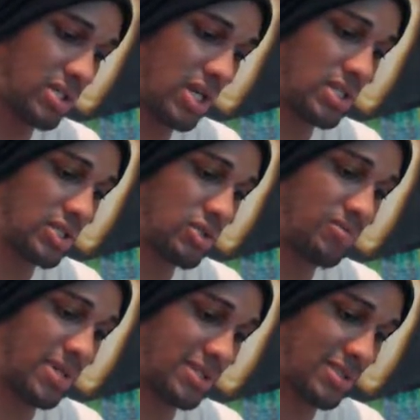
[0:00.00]
Cage
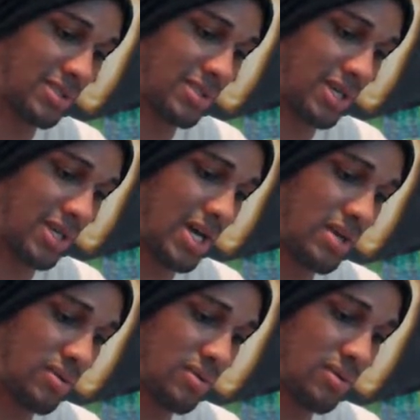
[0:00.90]
suplexes
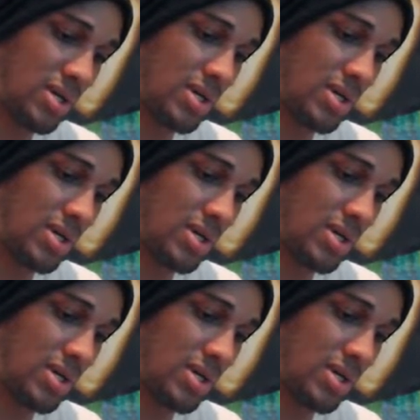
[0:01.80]
Tejano,